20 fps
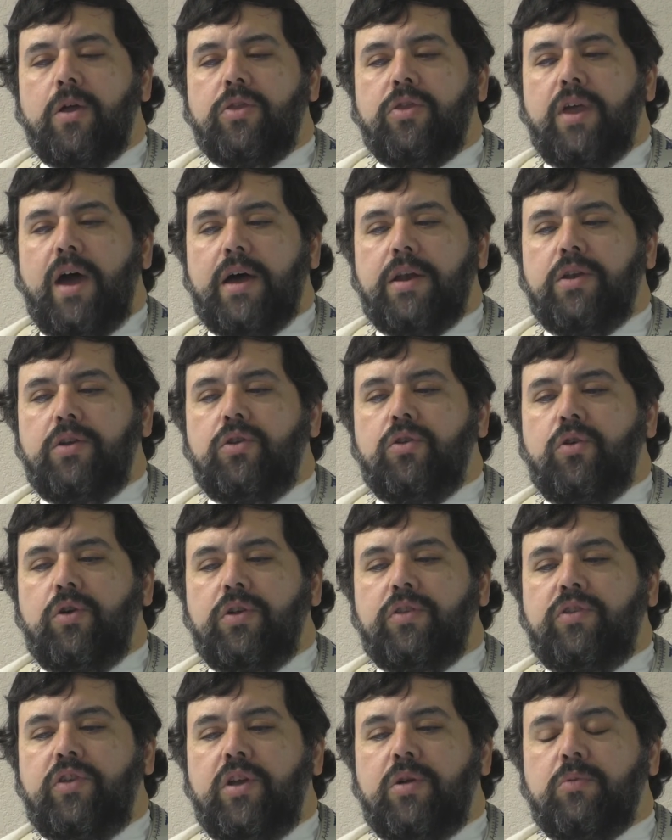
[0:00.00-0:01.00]
That
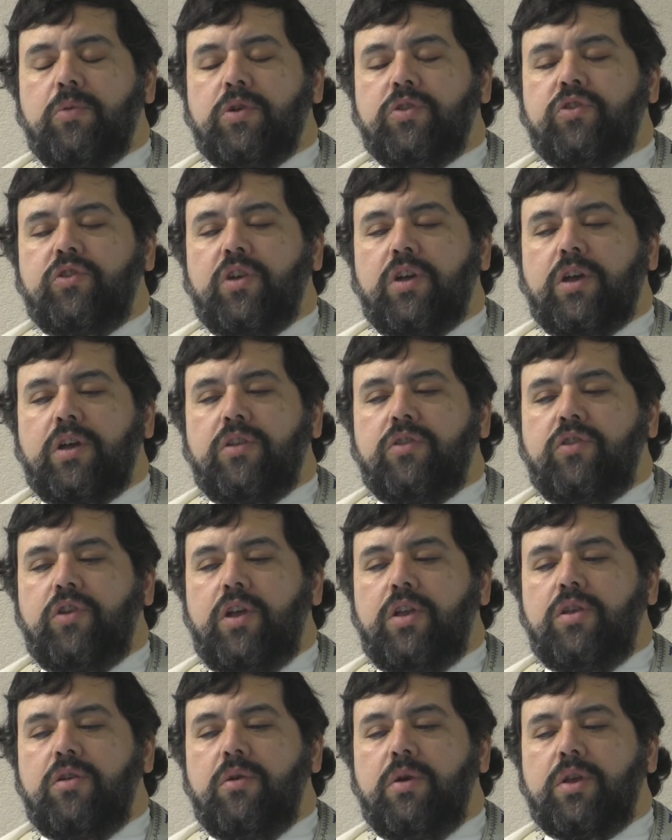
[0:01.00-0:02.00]
anointing was to
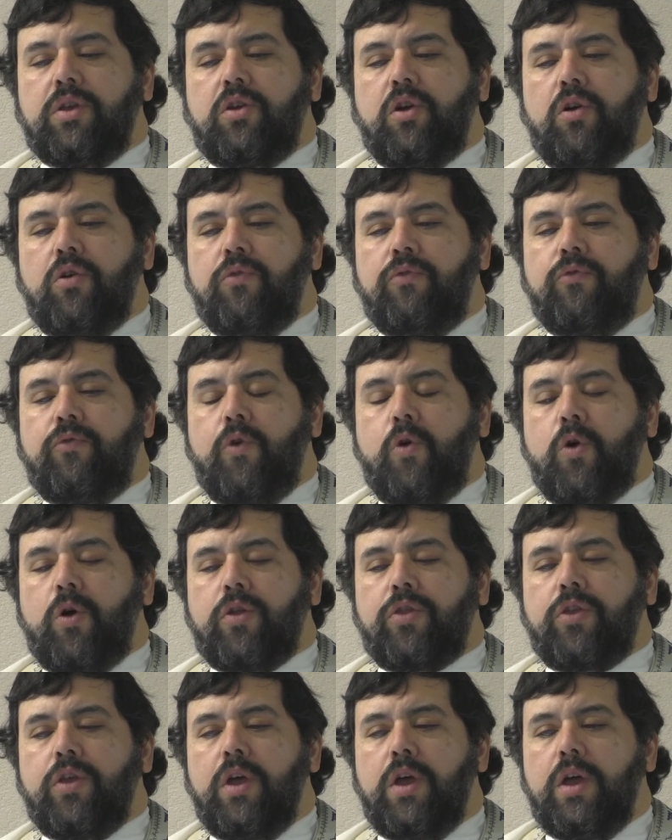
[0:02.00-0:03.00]
continue and go
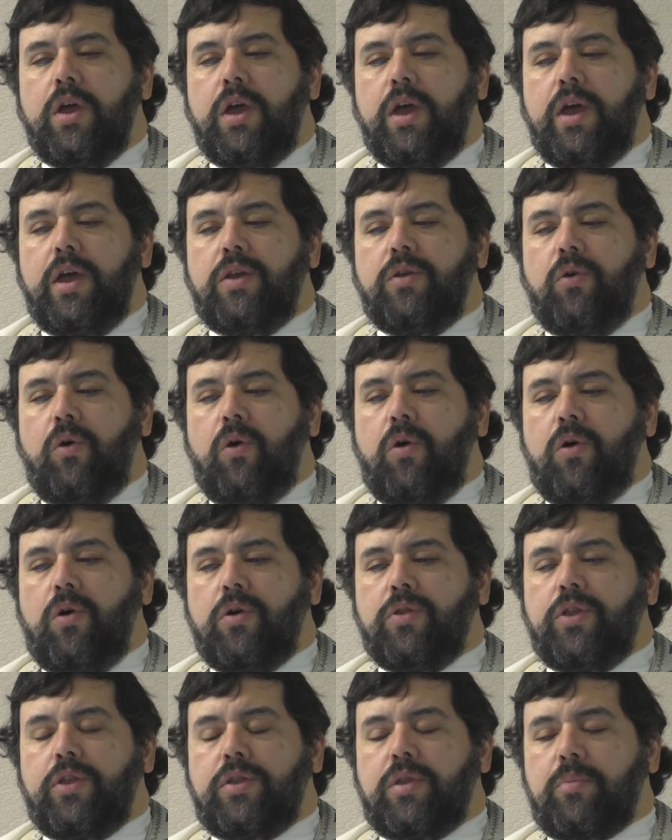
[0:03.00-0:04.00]
forth in
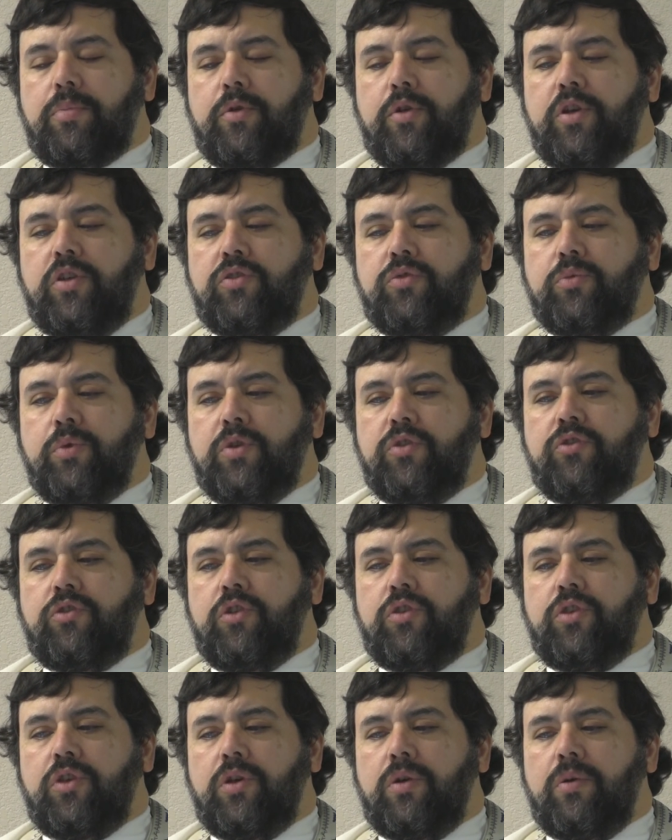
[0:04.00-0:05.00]
all that the priest was
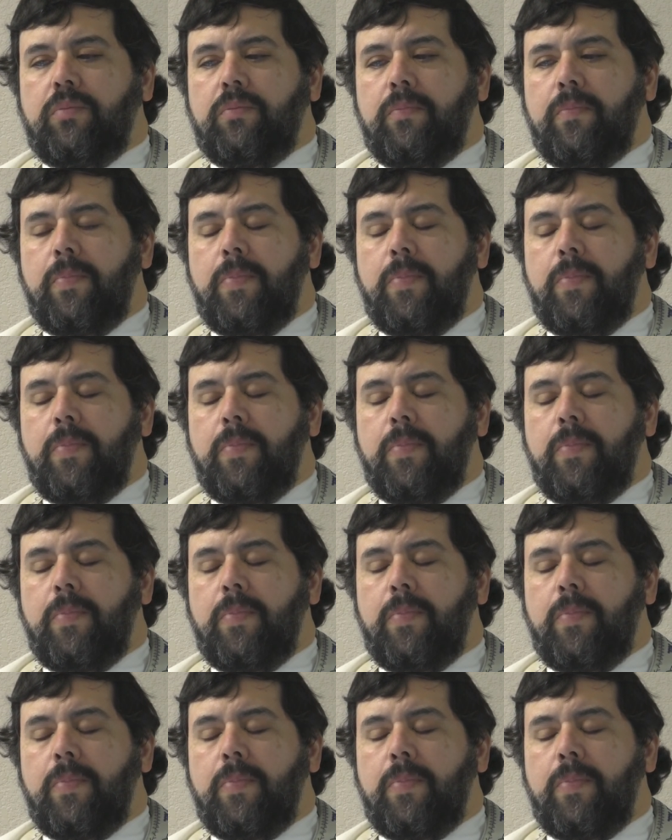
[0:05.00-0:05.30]
to do.